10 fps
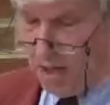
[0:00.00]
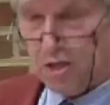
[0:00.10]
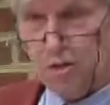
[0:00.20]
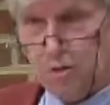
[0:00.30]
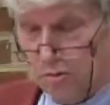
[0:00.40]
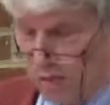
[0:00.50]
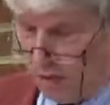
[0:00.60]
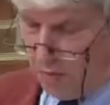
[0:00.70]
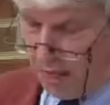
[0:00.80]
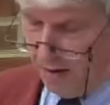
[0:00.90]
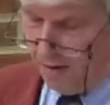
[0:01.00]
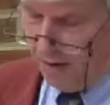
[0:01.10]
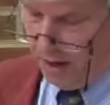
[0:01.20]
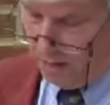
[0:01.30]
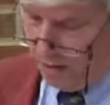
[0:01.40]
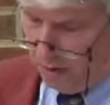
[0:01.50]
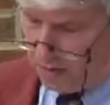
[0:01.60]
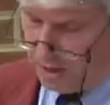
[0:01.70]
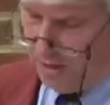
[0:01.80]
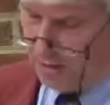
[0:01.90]
it is true that we can find
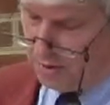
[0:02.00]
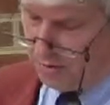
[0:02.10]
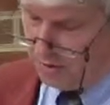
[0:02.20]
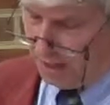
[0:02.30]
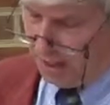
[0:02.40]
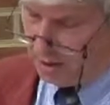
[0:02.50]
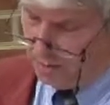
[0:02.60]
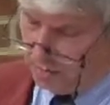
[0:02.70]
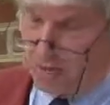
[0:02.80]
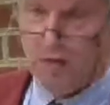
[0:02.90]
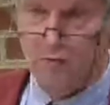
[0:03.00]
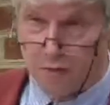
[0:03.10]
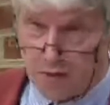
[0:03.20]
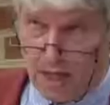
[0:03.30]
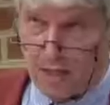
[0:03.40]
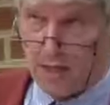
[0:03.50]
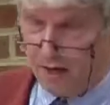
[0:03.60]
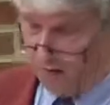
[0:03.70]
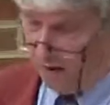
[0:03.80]
both types of text, peaceful text and